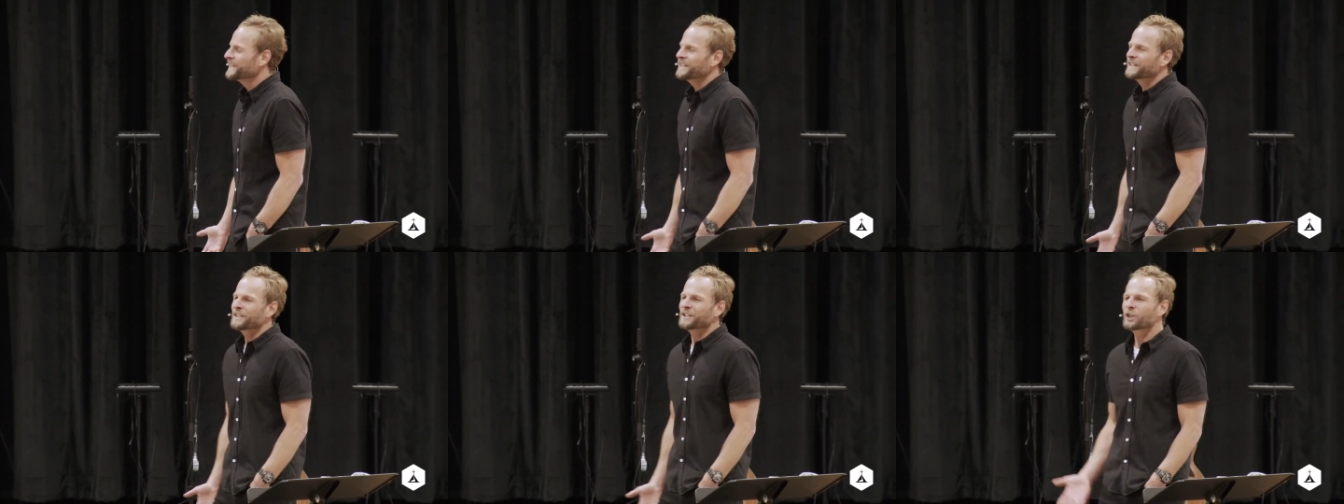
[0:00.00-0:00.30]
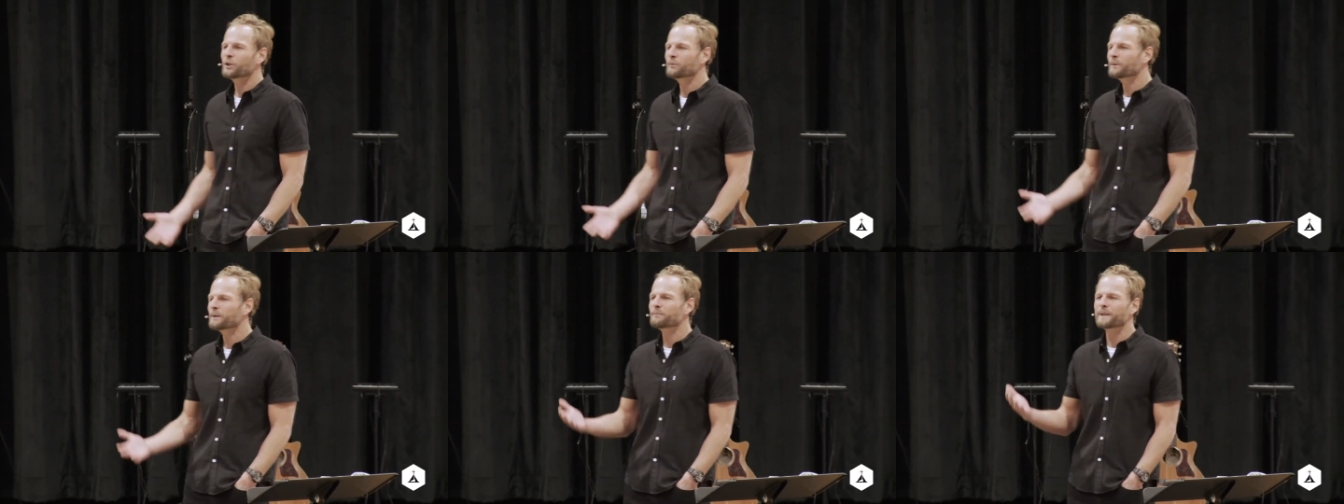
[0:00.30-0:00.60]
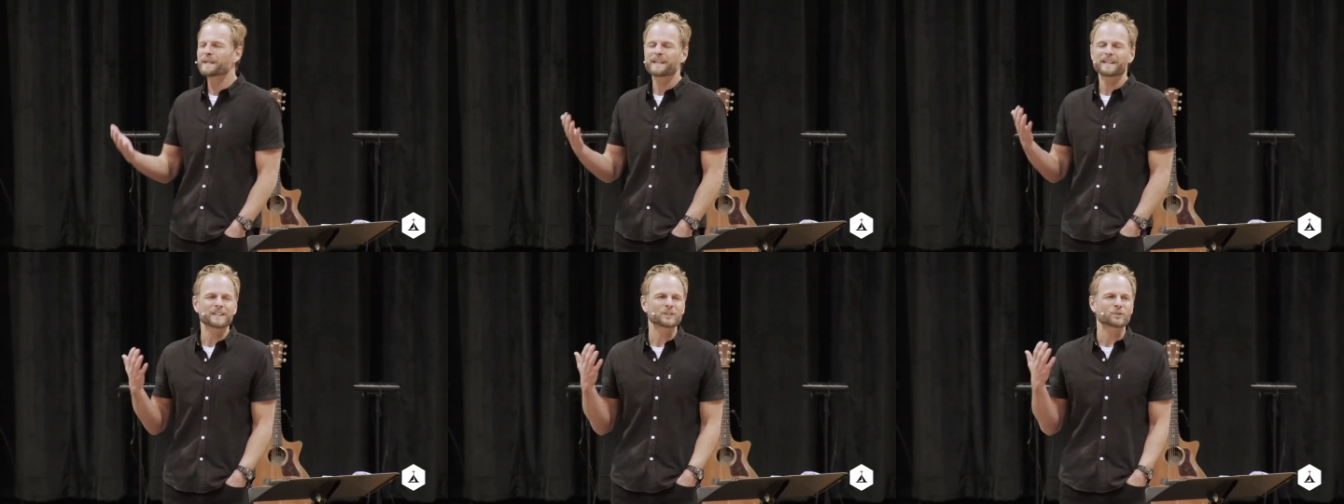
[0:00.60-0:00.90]
Human
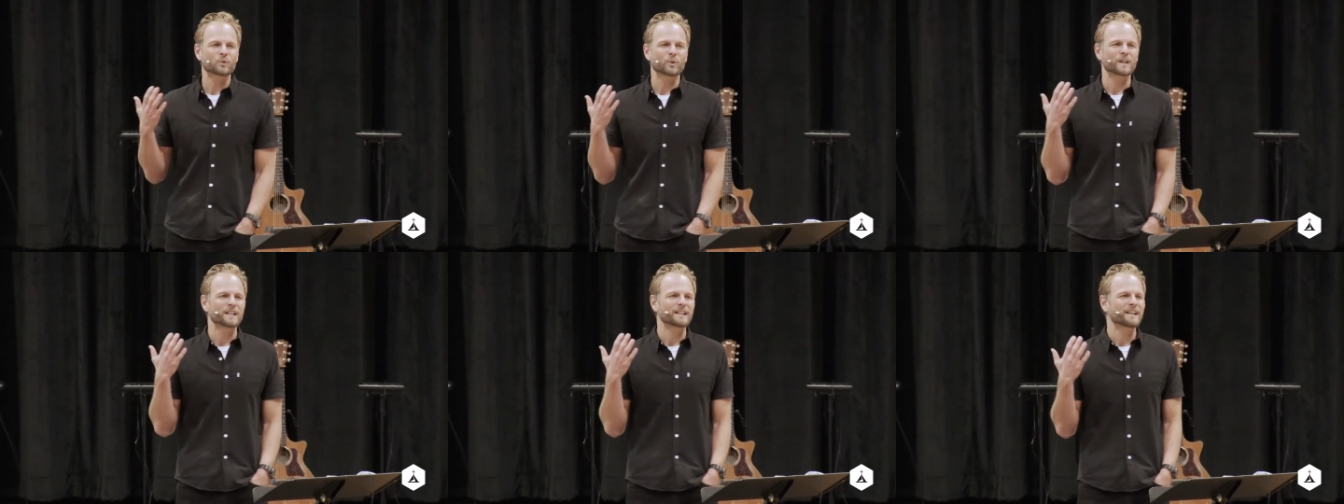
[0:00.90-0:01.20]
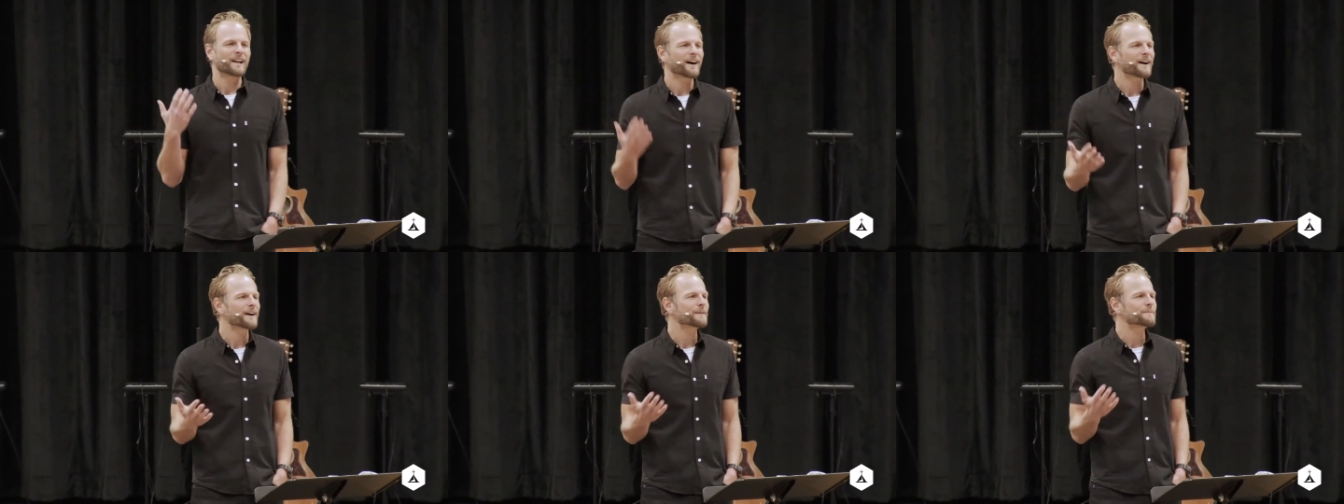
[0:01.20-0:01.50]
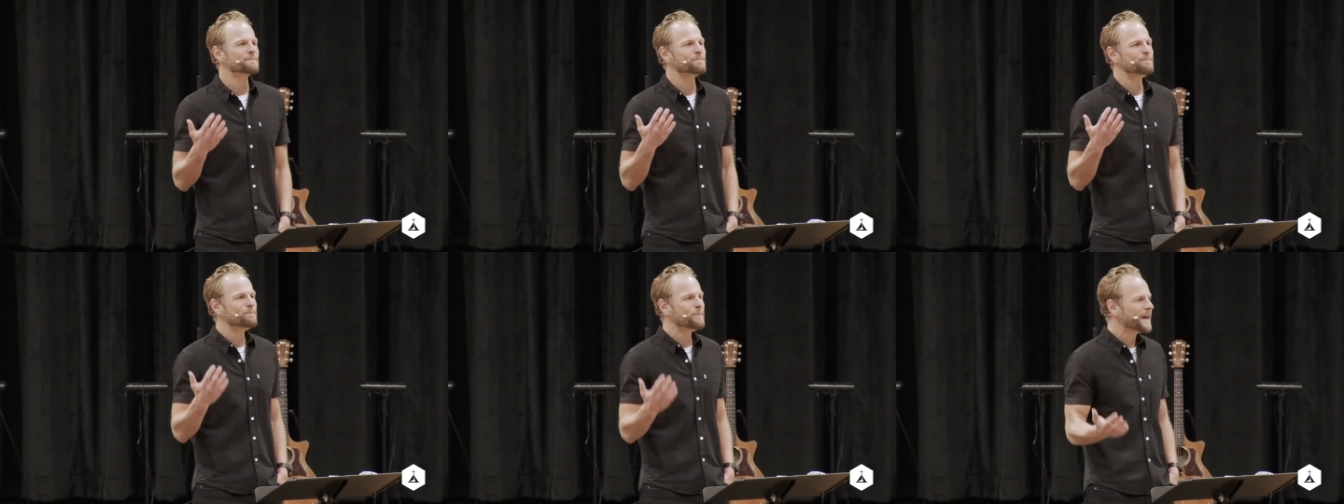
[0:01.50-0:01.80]
beings were
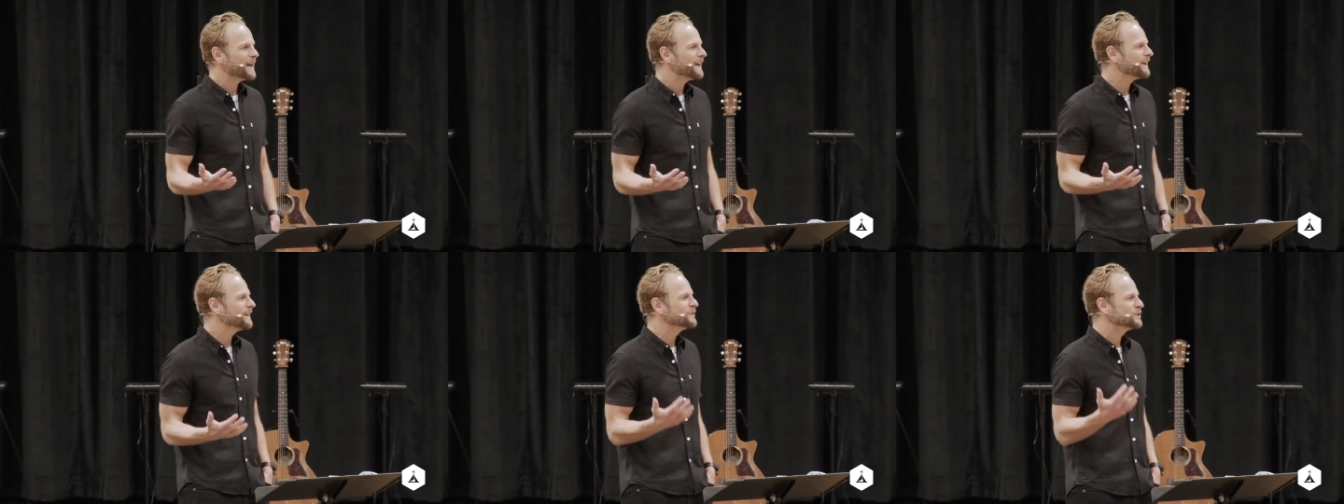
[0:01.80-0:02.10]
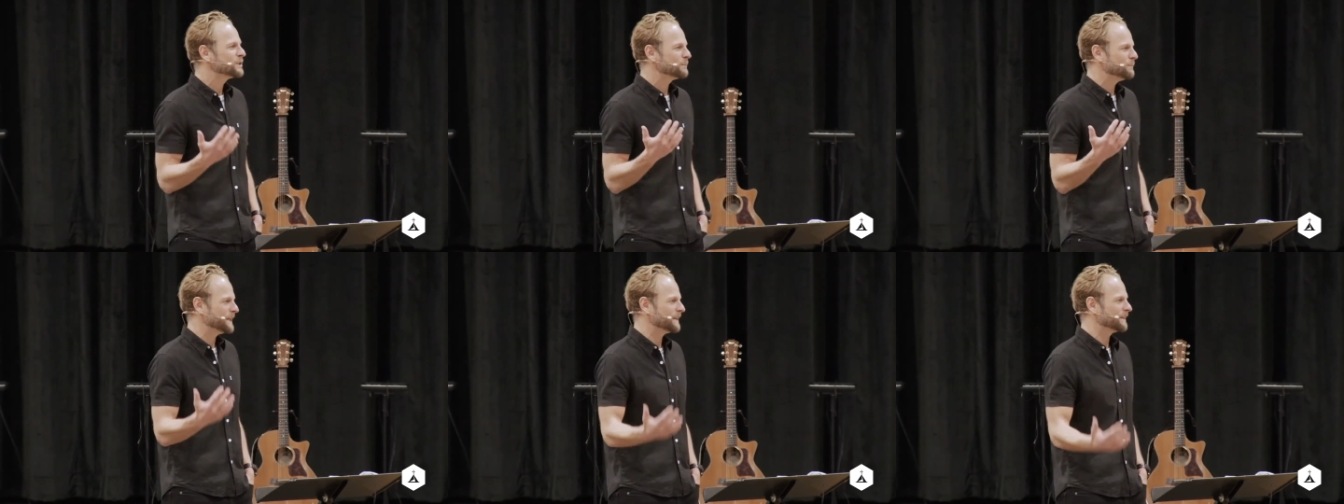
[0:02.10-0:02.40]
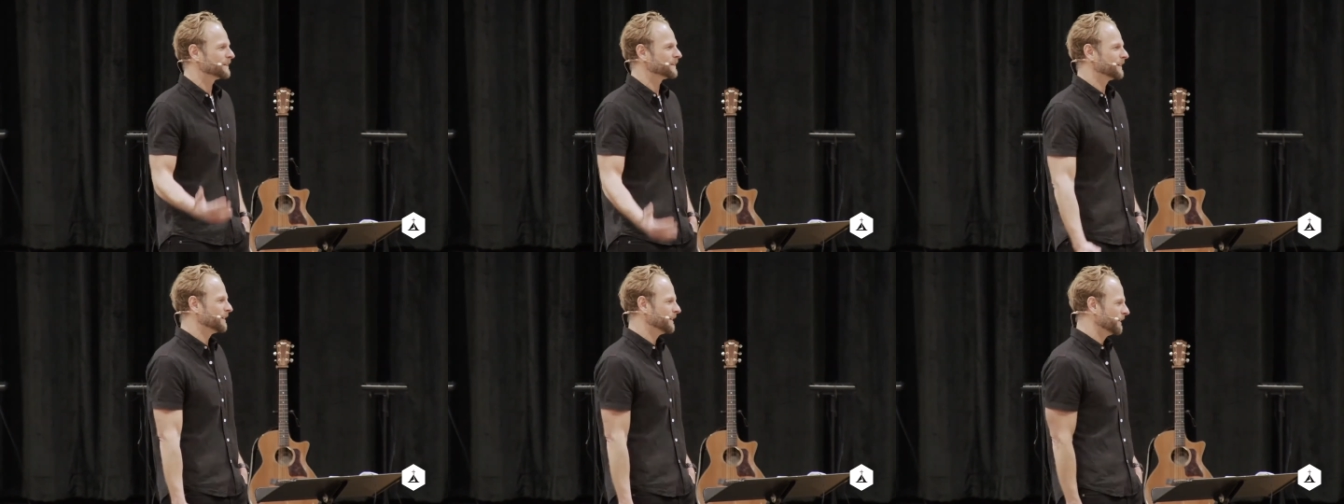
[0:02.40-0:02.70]
not made to be
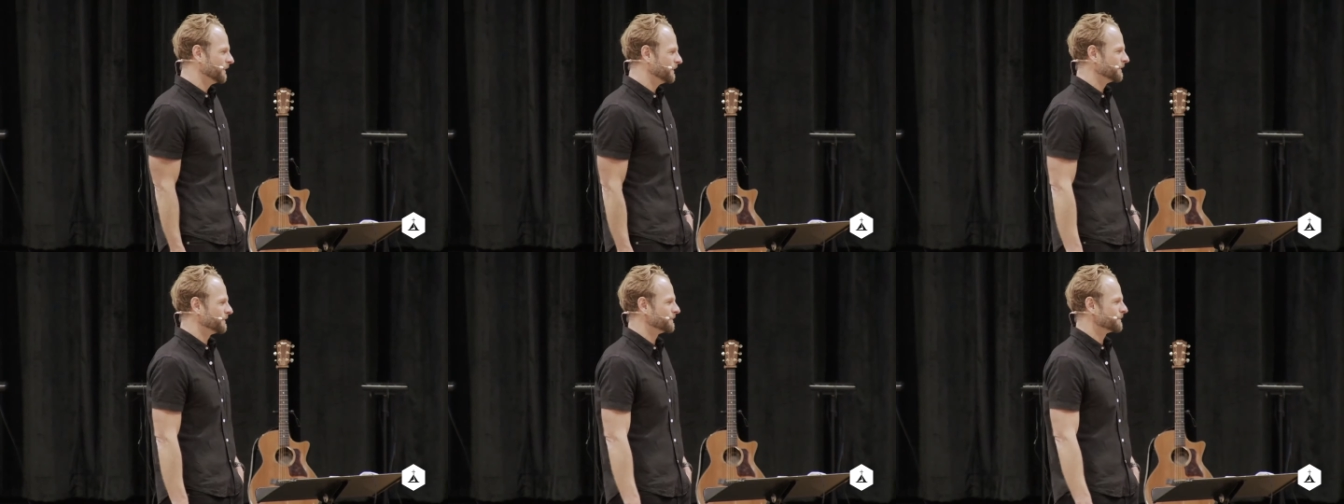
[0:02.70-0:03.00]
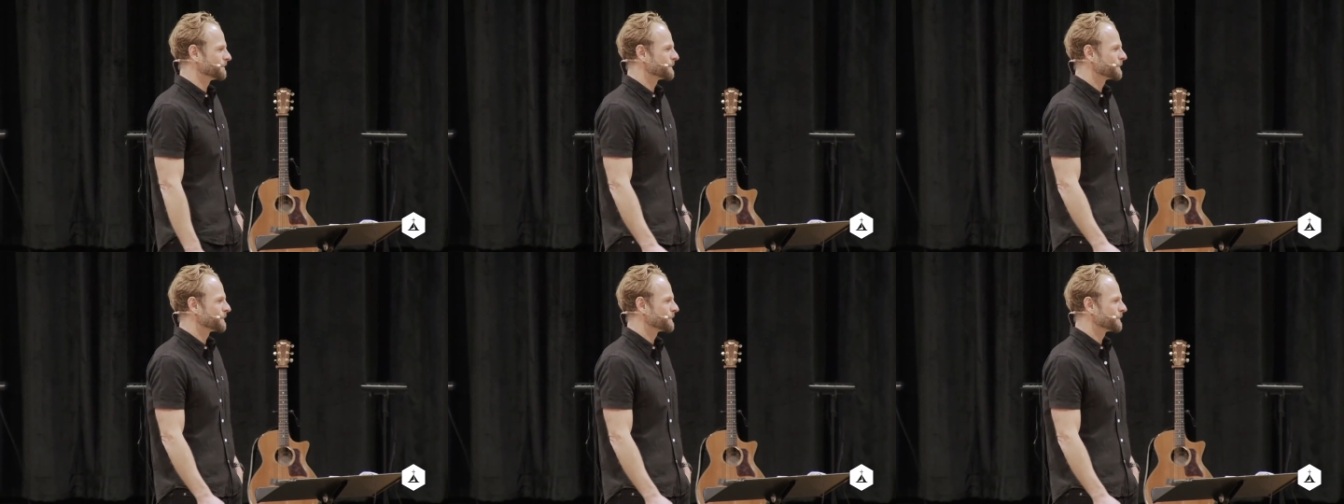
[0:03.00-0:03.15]
alone.